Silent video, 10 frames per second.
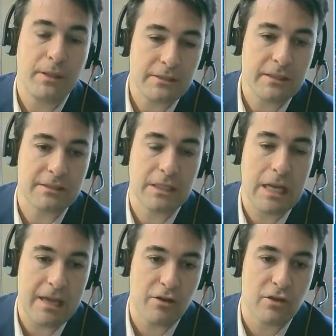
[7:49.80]
business
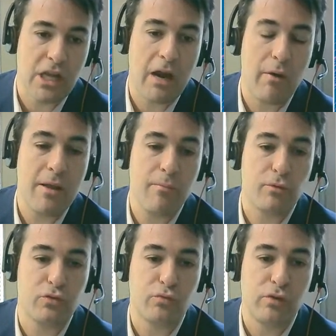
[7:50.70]
layers are
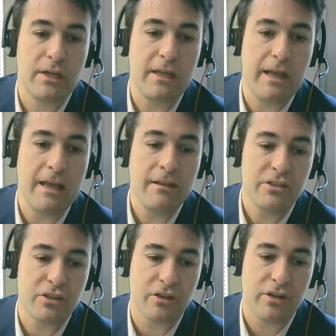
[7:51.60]
able to really
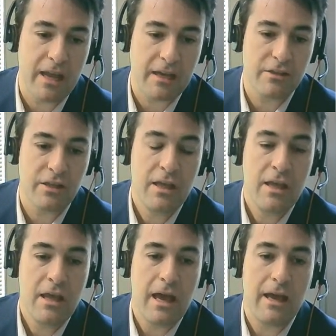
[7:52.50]
interconnect
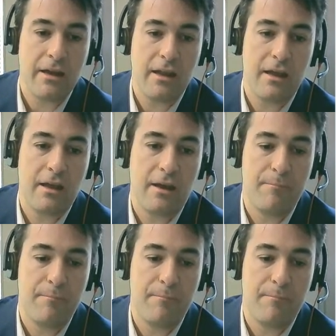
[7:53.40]
and,